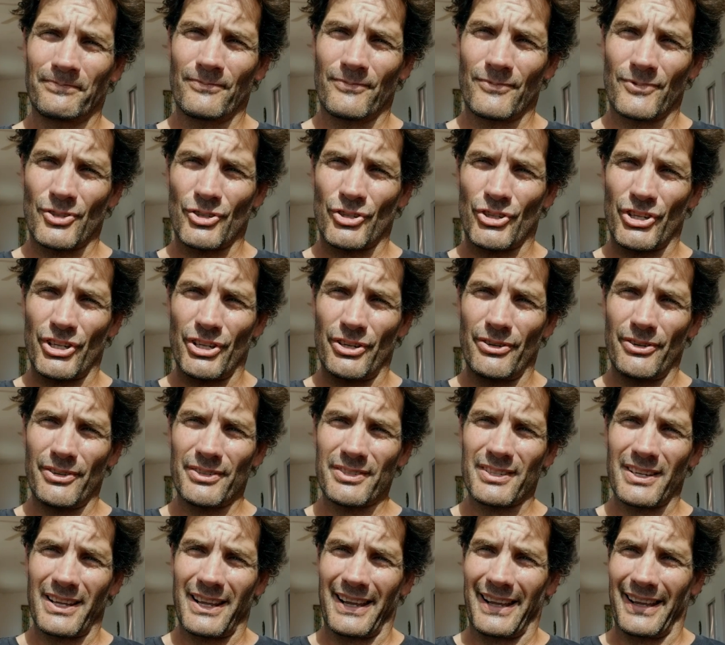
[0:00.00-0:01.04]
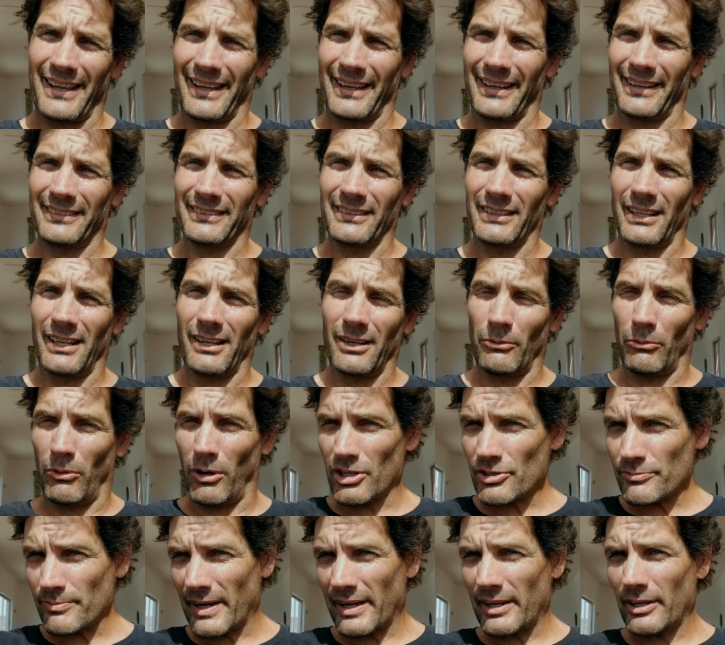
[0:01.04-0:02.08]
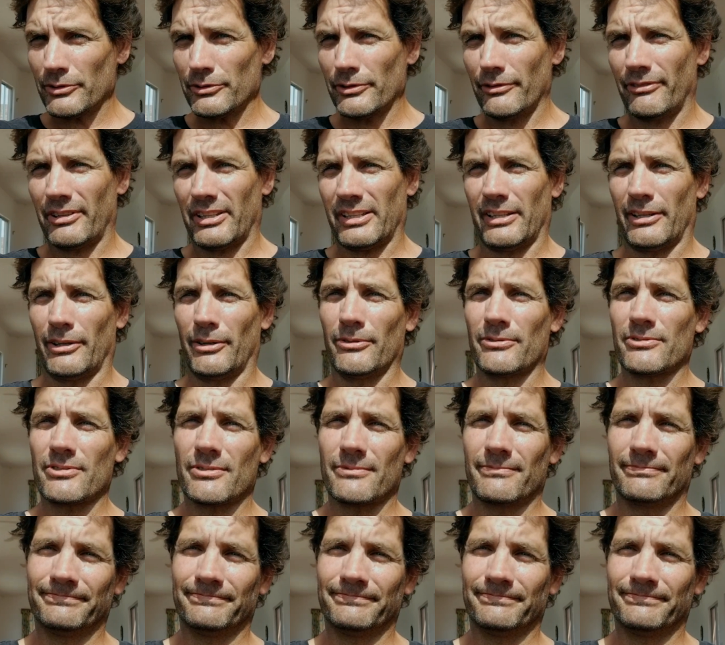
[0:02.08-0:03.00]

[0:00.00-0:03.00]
Cheers, and watch my other videos.